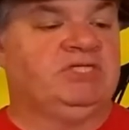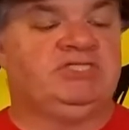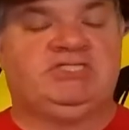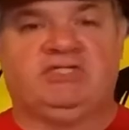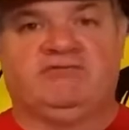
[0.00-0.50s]

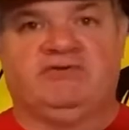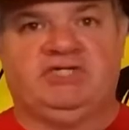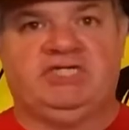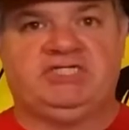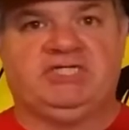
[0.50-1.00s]
The silver
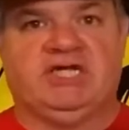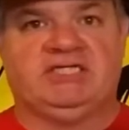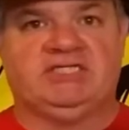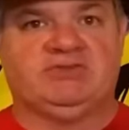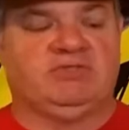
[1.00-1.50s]
edition
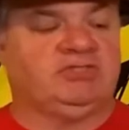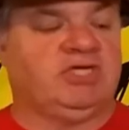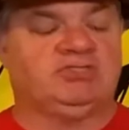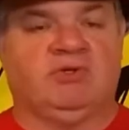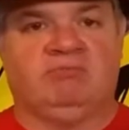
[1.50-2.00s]
like this one, there's
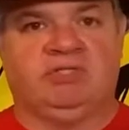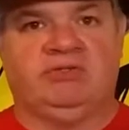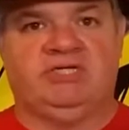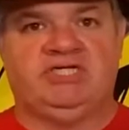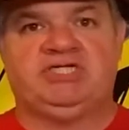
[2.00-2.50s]
also a
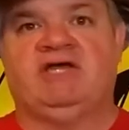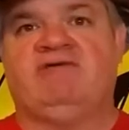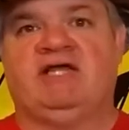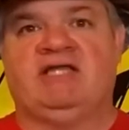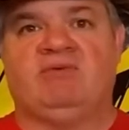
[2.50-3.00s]
blue edition.
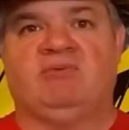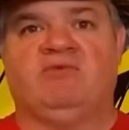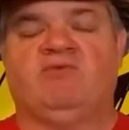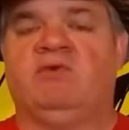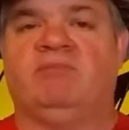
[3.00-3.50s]
I've had that one
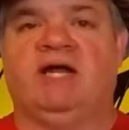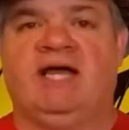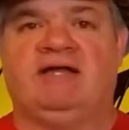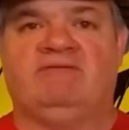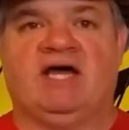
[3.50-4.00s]
before, but I
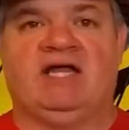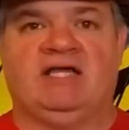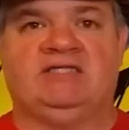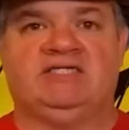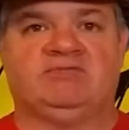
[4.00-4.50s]
had not
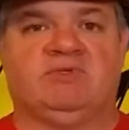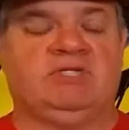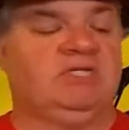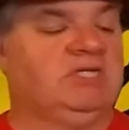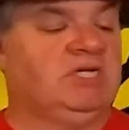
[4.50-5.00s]
had this
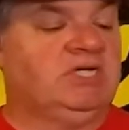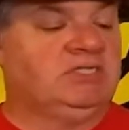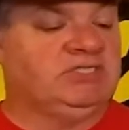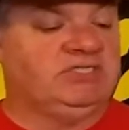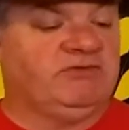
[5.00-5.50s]
one.
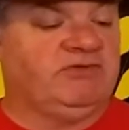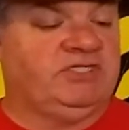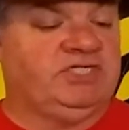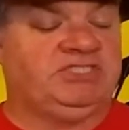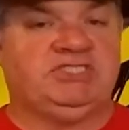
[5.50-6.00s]
The silver
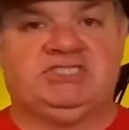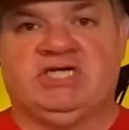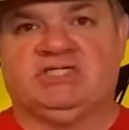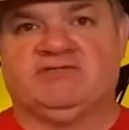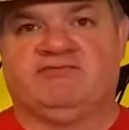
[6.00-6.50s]
edition
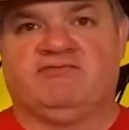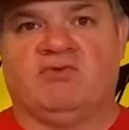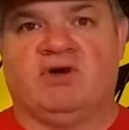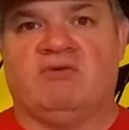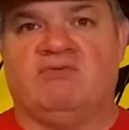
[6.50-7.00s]
sells
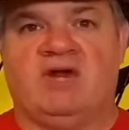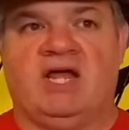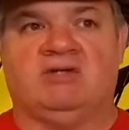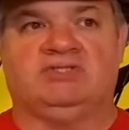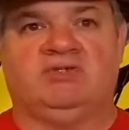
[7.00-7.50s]
for
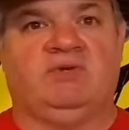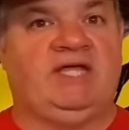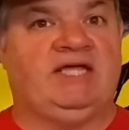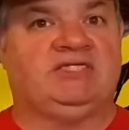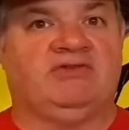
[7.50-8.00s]
around
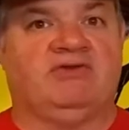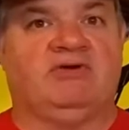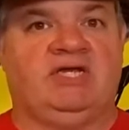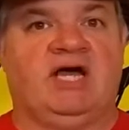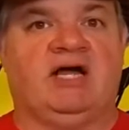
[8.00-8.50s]
$28 to
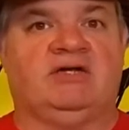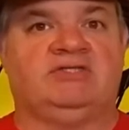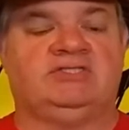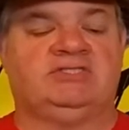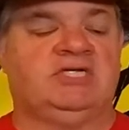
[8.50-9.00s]

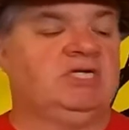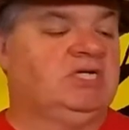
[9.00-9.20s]
$30.